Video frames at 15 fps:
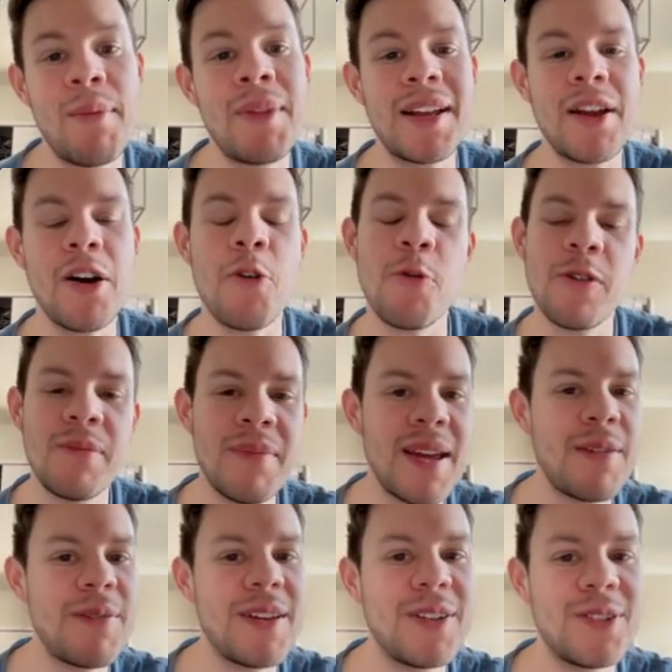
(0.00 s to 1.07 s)
I'm like, oh well,
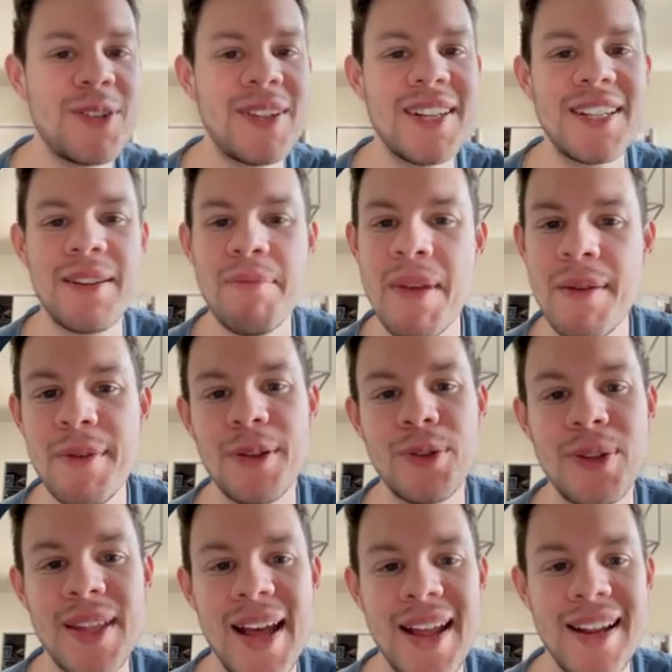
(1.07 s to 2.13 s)
maybe I'll do this and maybe I'll
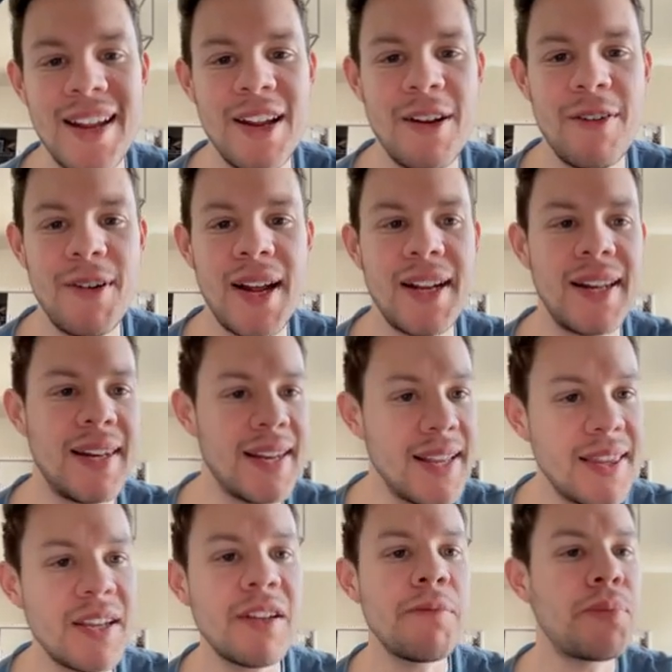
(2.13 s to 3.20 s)
do that, right?
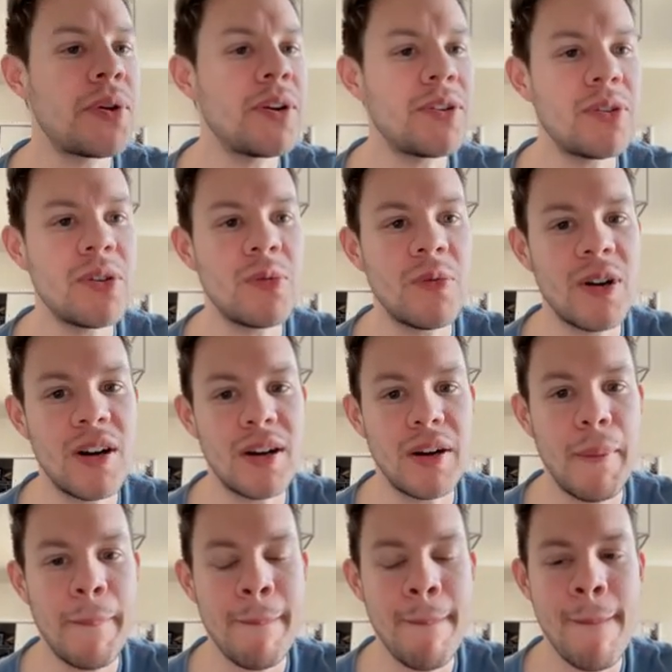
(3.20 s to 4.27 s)
Let the computer do the
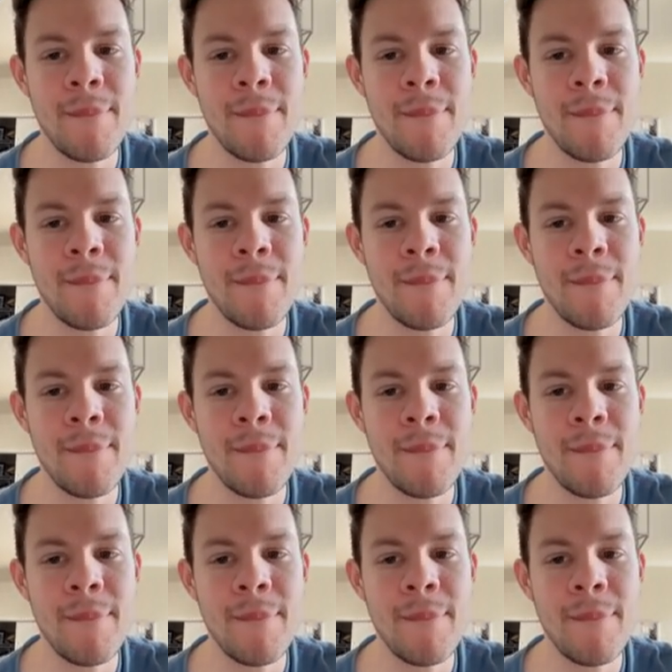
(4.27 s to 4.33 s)
work.